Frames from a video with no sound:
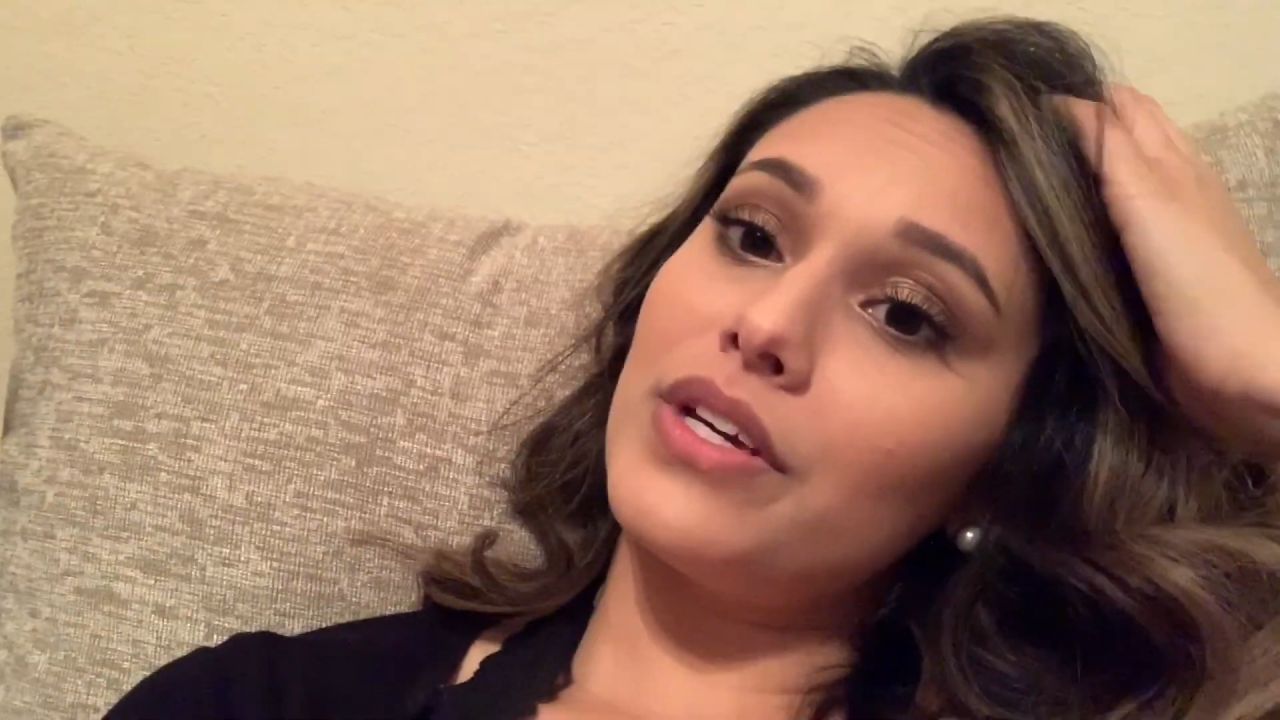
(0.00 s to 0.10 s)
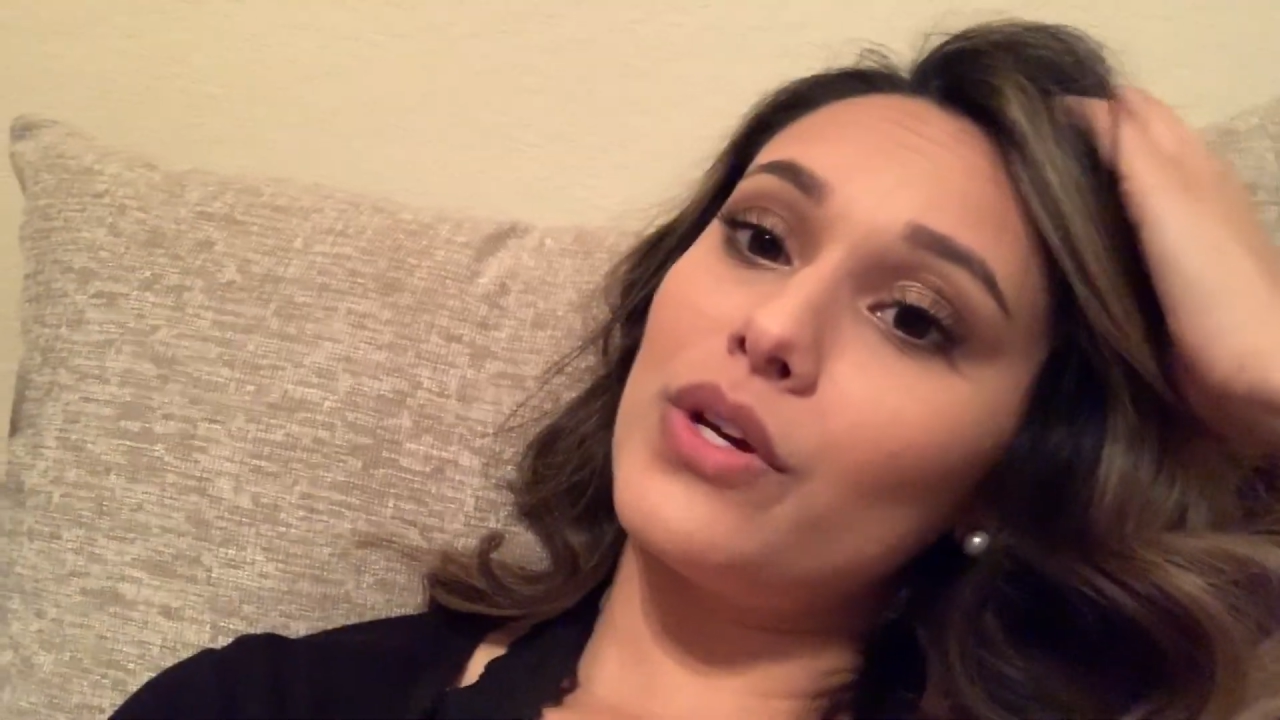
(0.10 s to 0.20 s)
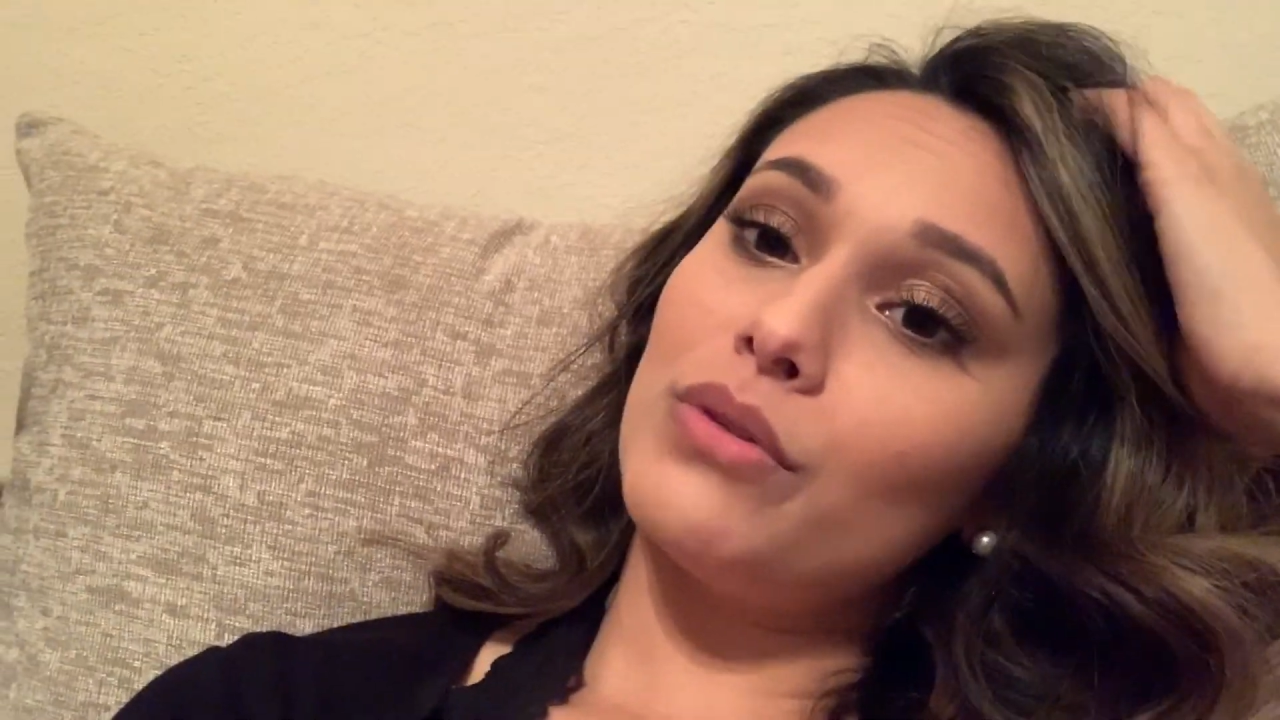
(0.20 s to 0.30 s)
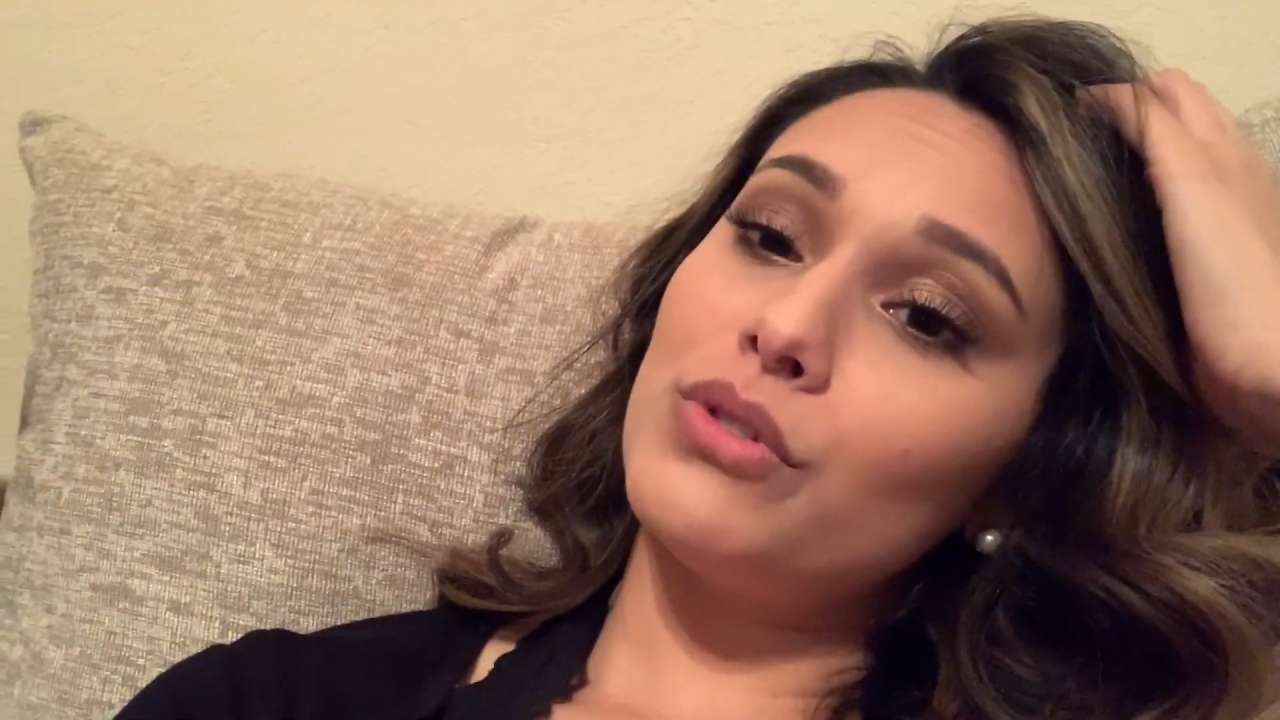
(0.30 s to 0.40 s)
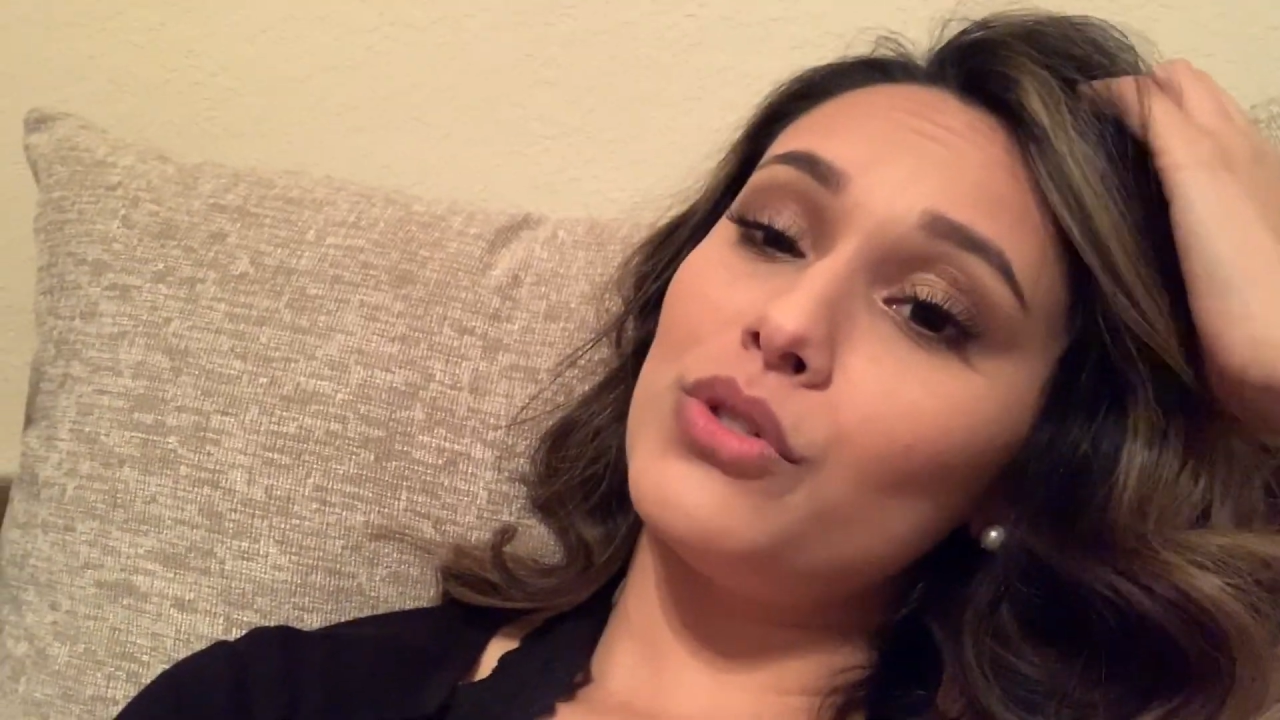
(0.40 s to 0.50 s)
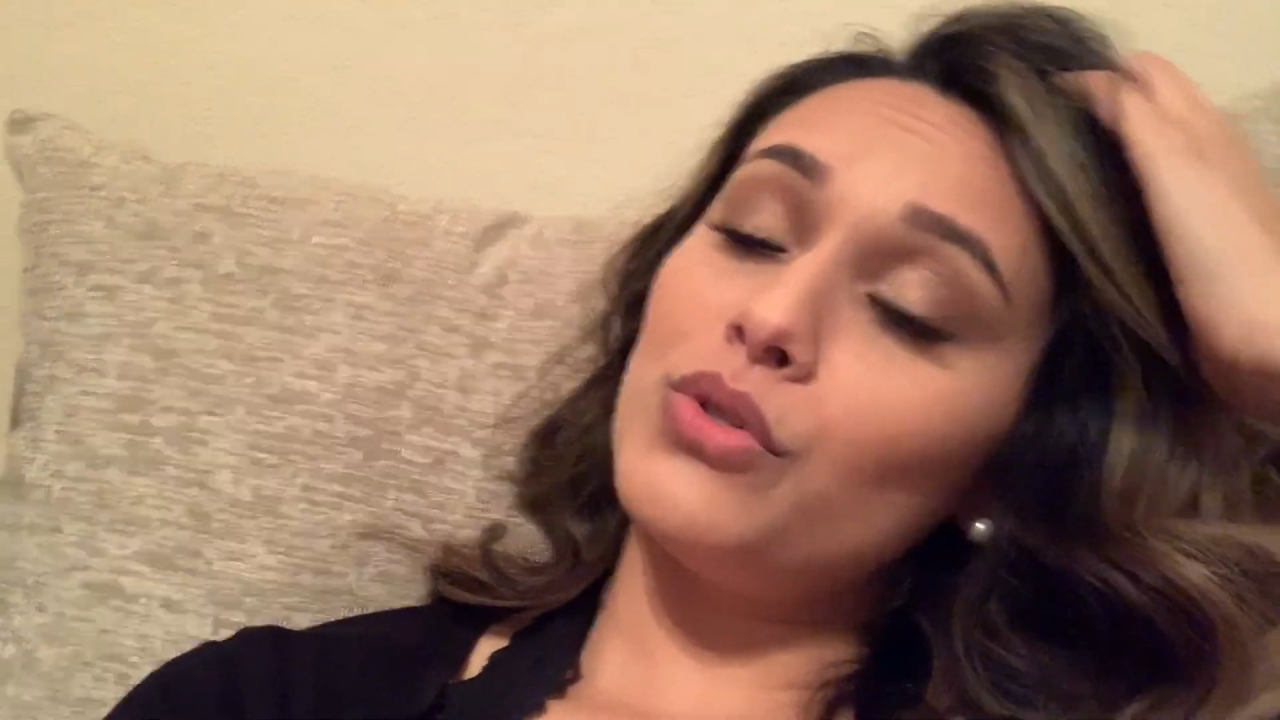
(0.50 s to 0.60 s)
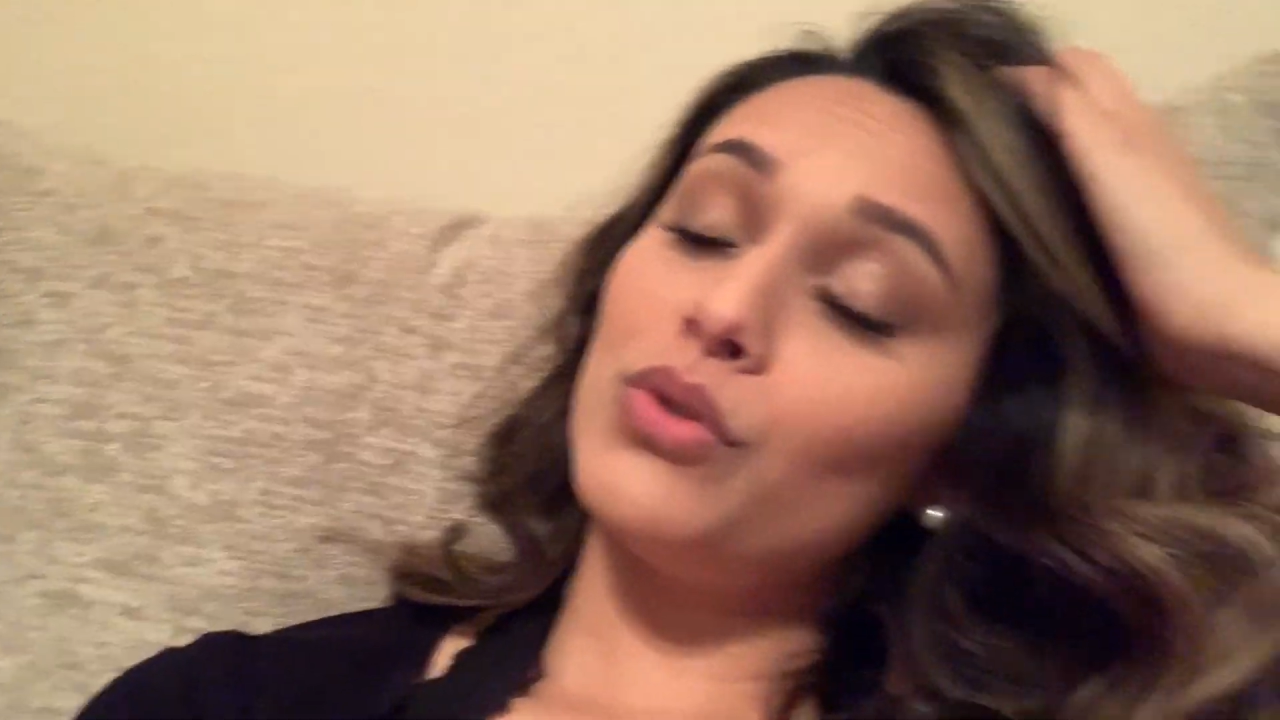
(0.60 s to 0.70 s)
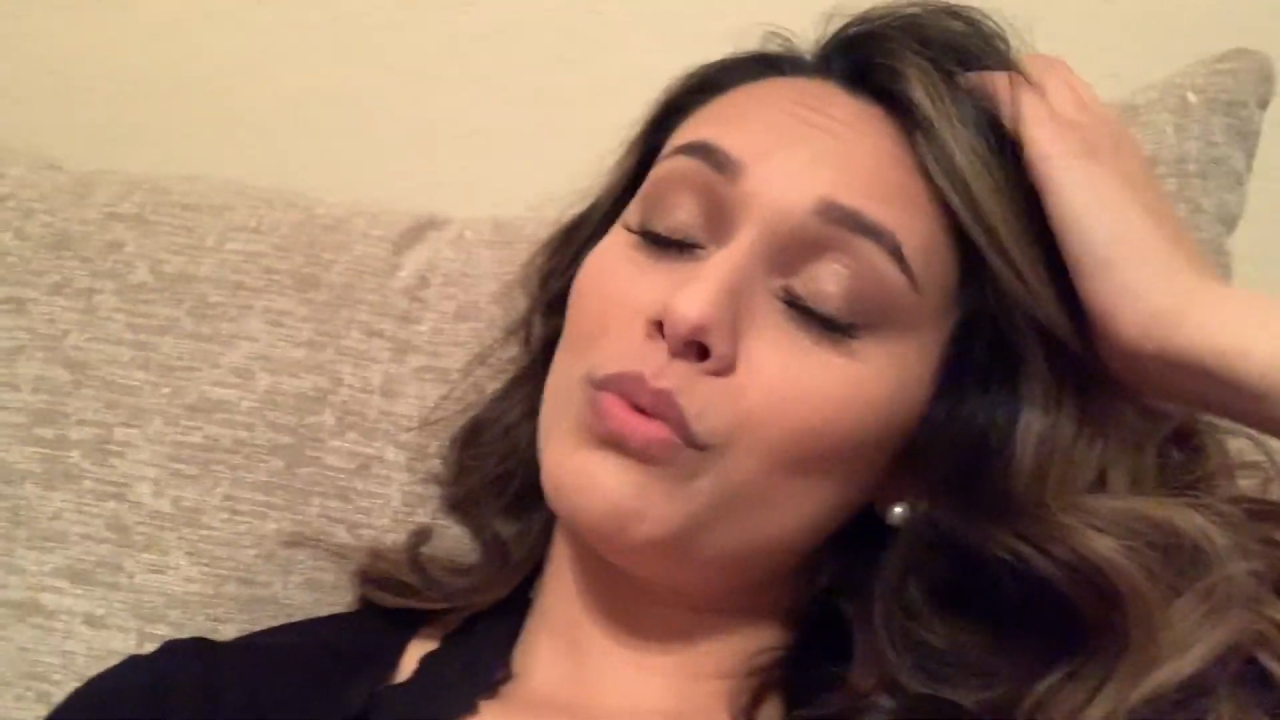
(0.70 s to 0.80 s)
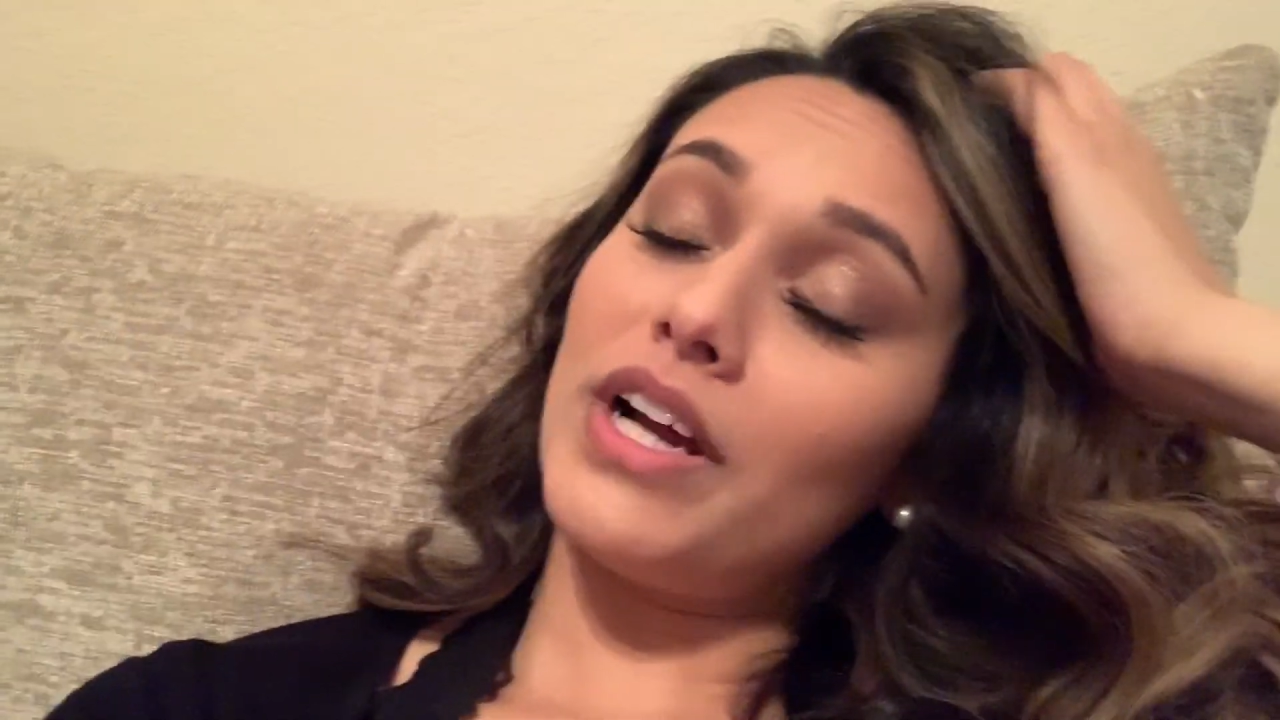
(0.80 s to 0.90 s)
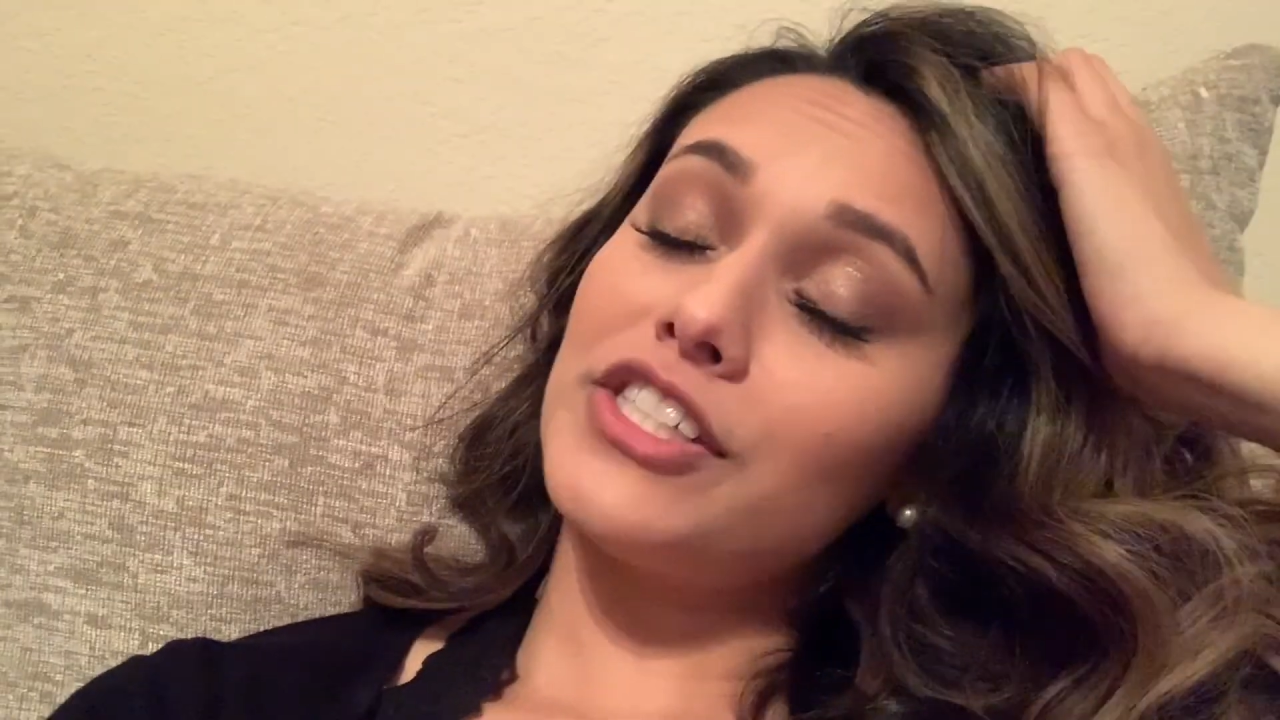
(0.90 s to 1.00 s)
go
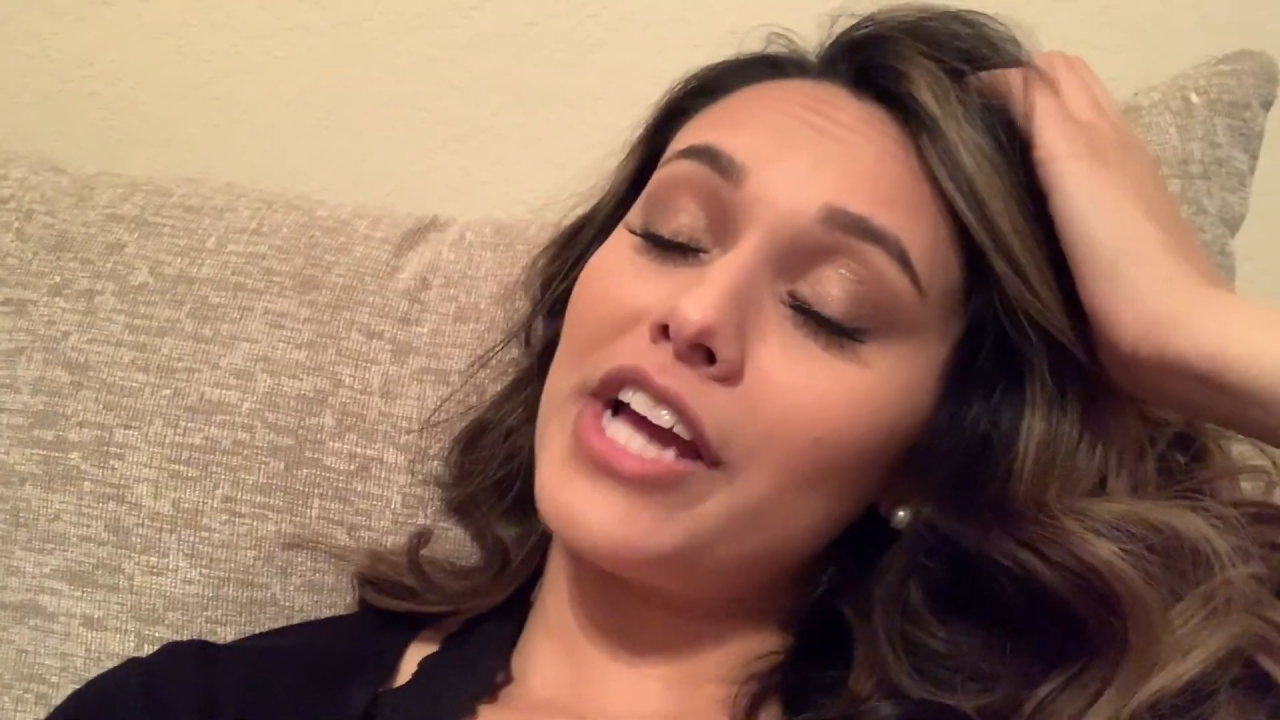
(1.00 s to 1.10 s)
to watch